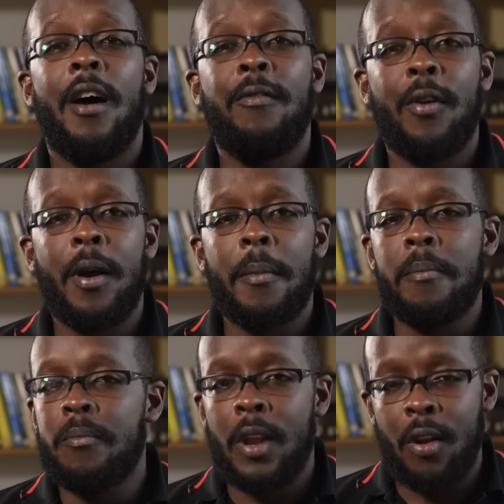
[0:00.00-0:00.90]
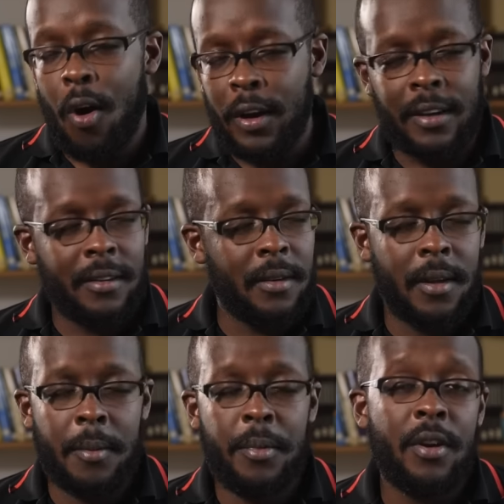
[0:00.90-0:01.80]
for a long
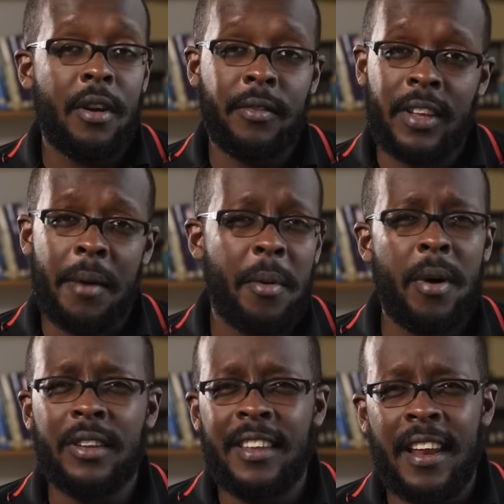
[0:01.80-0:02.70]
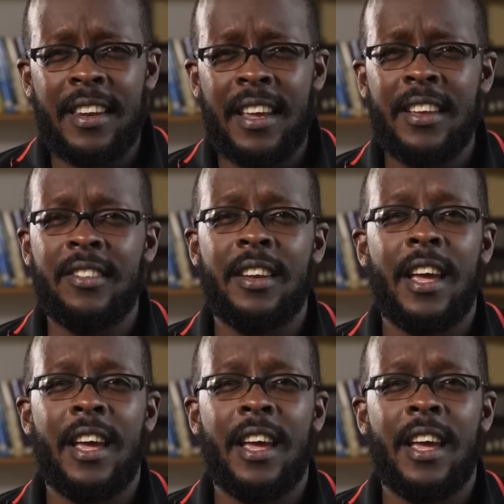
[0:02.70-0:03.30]
period of time, about 10 days, and